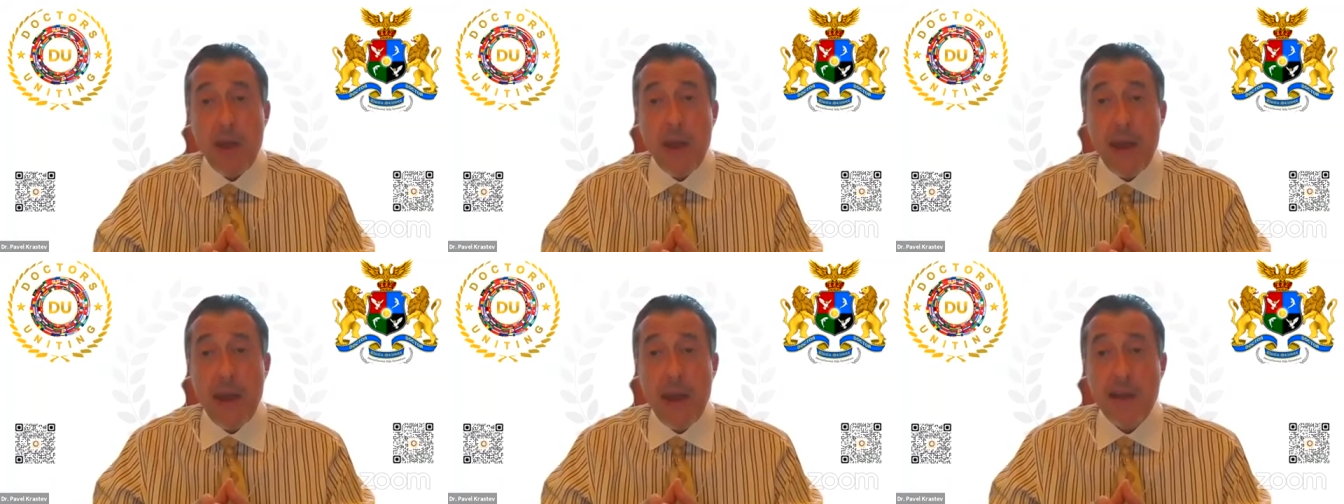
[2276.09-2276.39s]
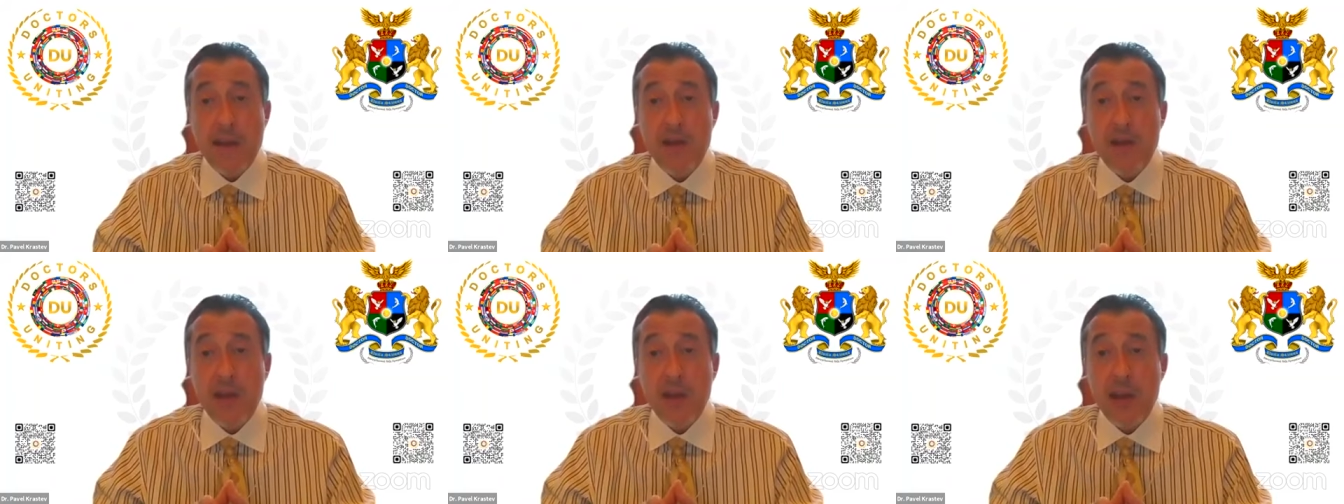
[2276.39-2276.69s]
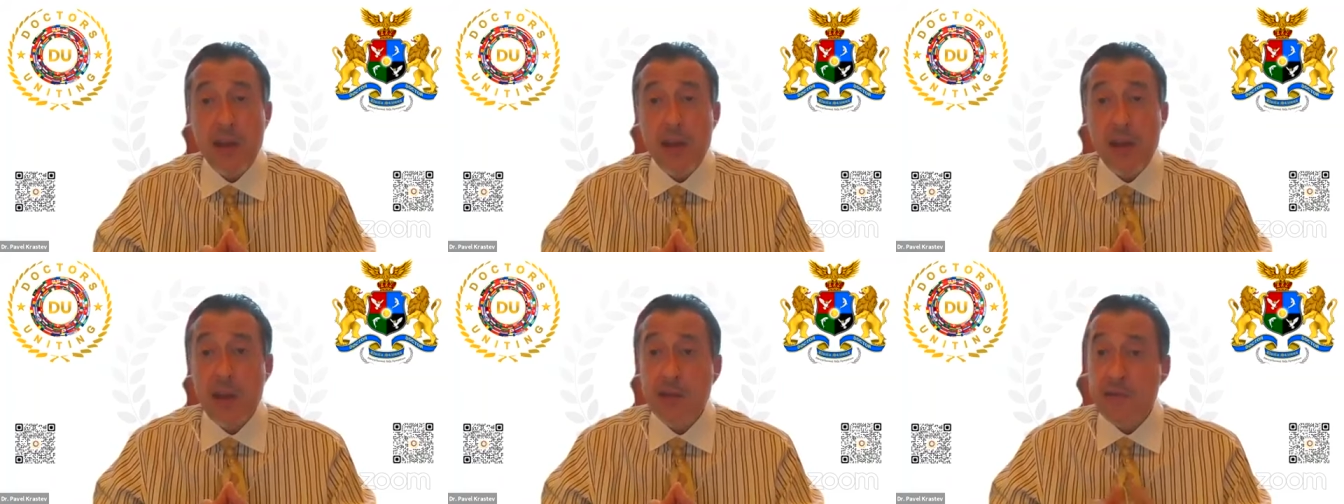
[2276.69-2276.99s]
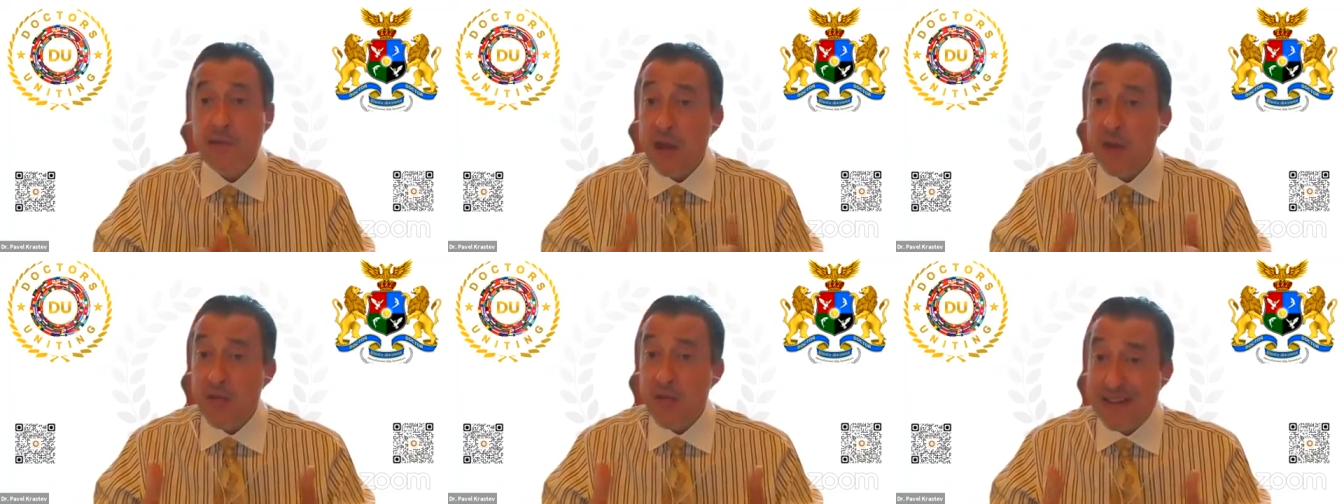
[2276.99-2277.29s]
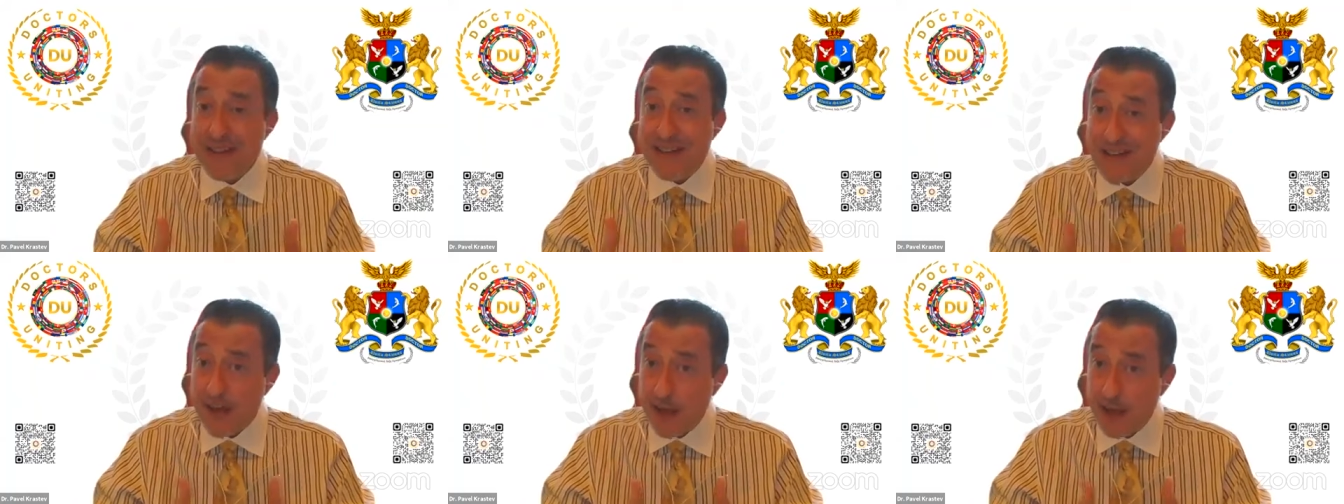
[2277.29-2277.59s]
and they
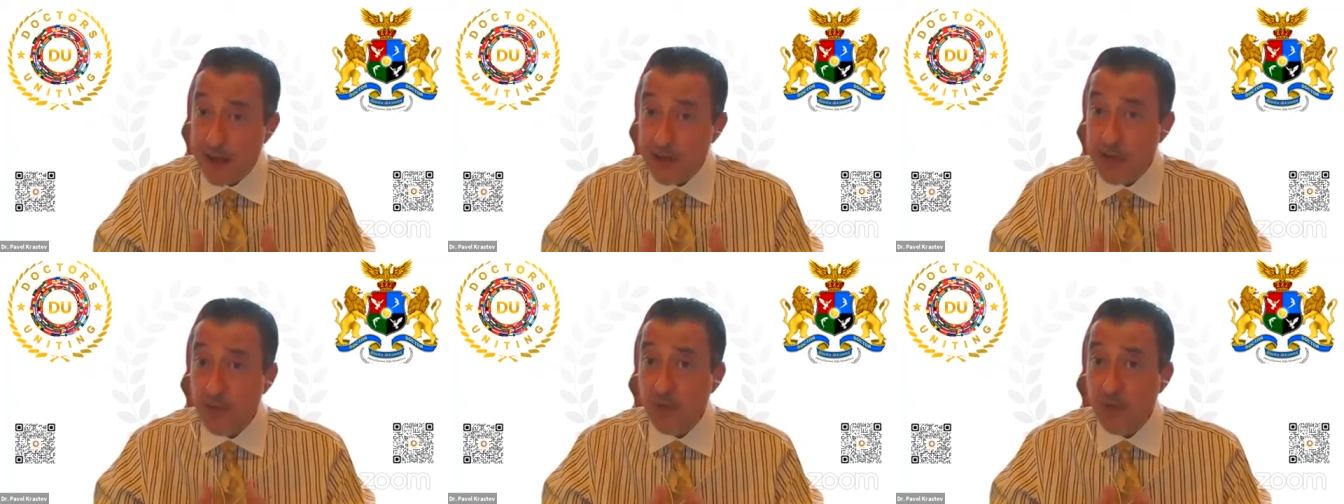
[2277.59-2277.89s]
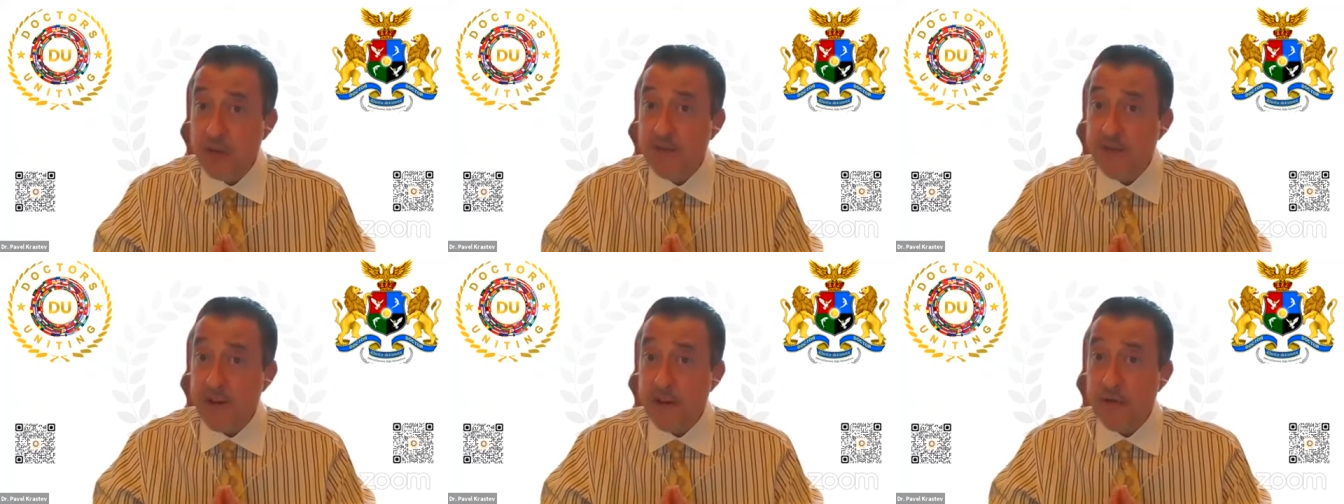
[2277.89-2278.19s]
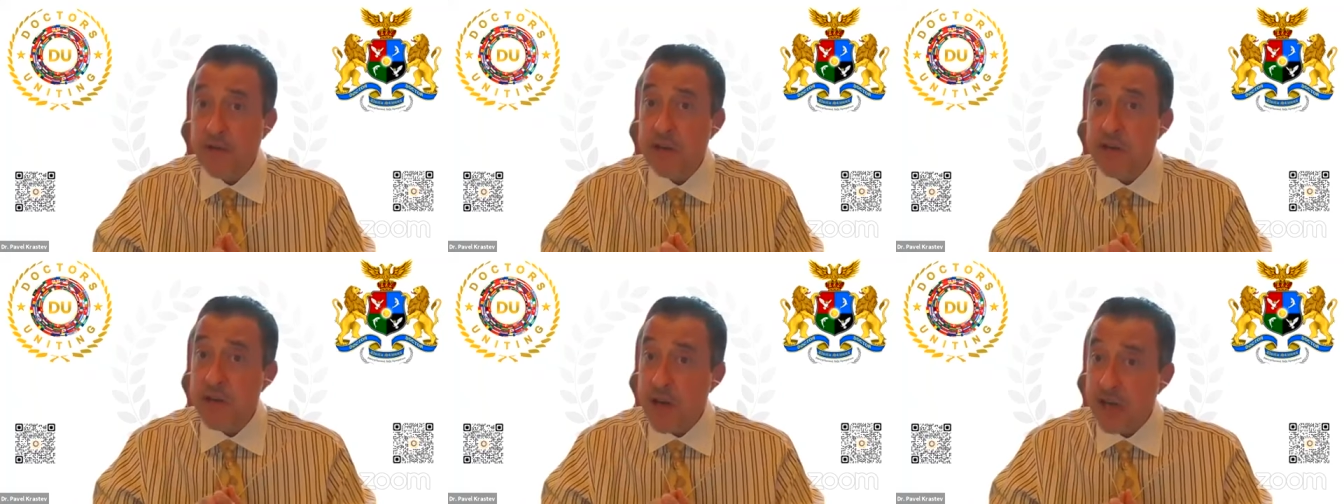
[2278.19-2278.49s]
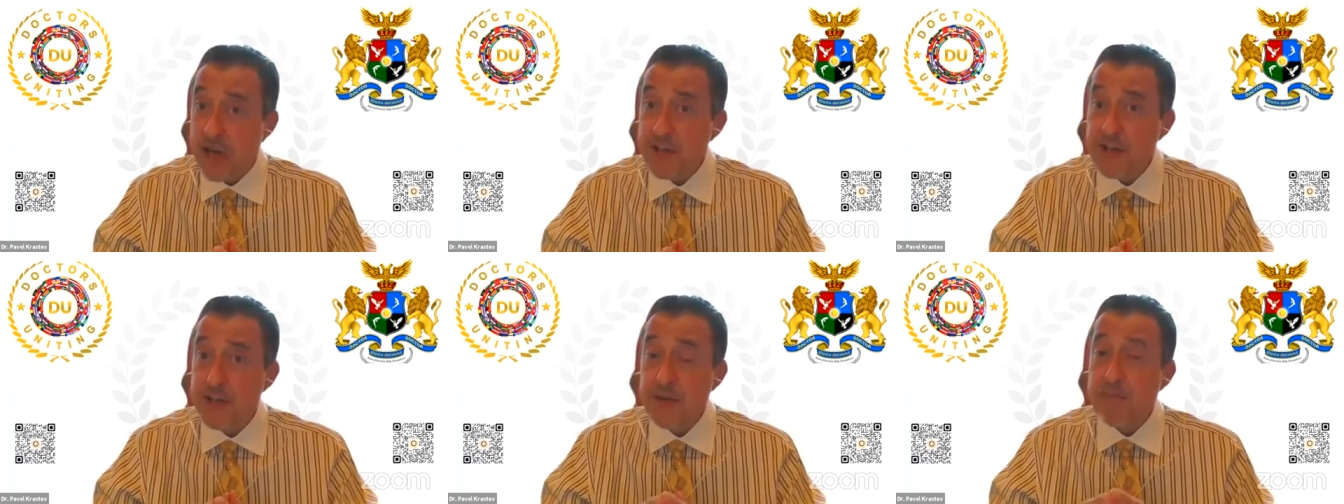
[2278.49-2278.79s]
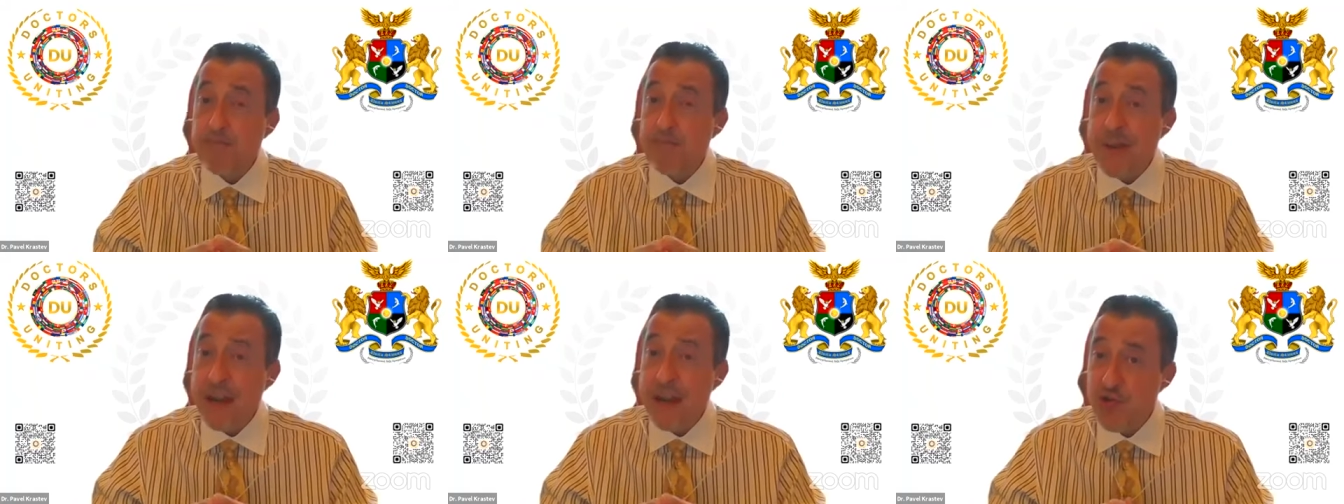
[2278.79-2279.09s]
retired with very nice
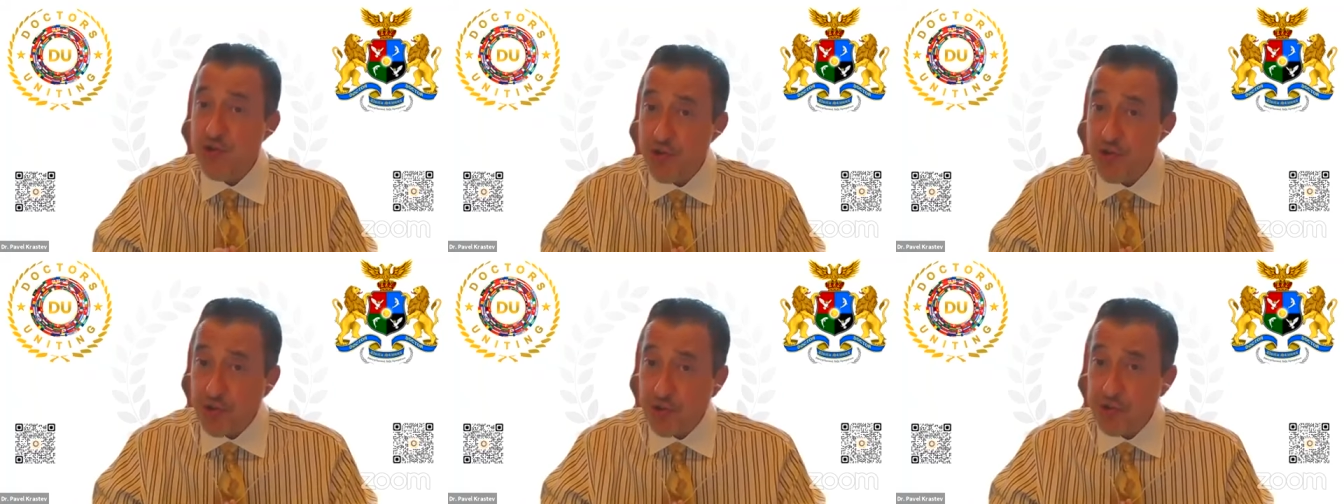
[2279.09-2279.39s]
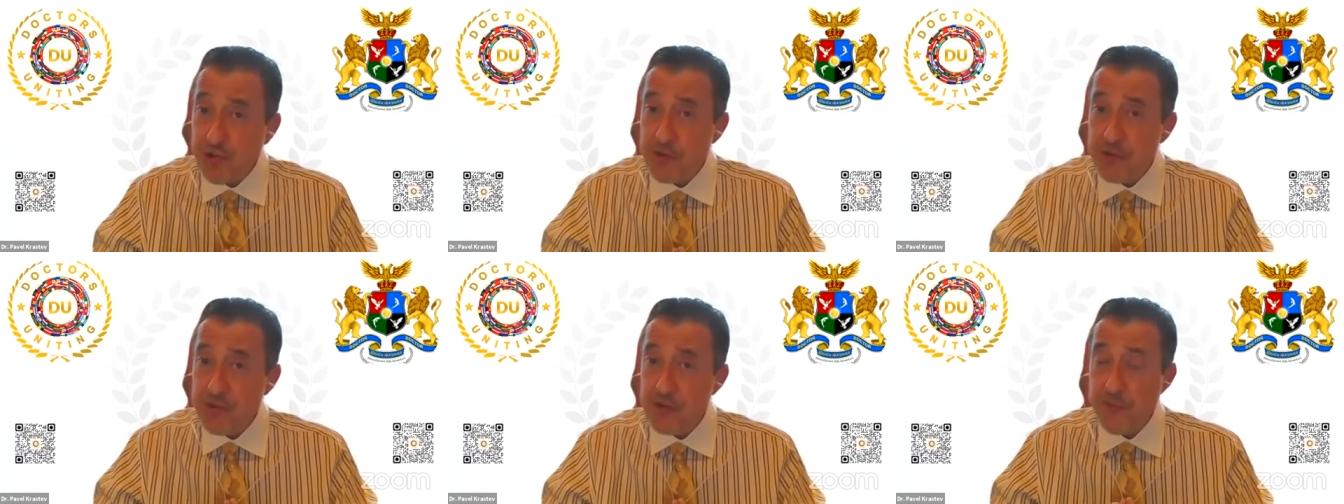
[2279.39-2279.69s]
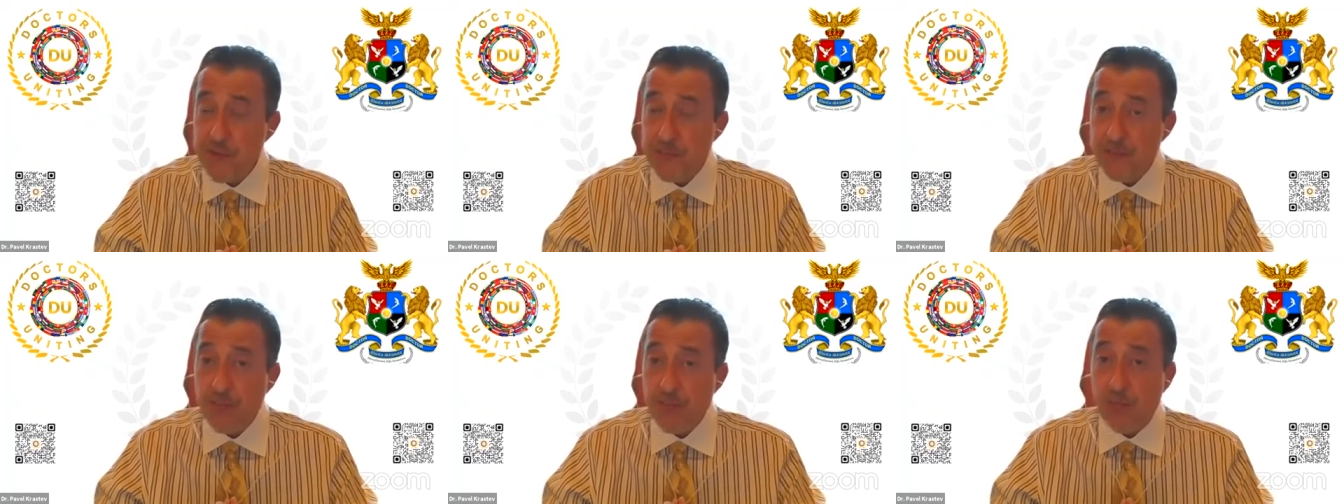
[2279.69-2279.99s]
pensions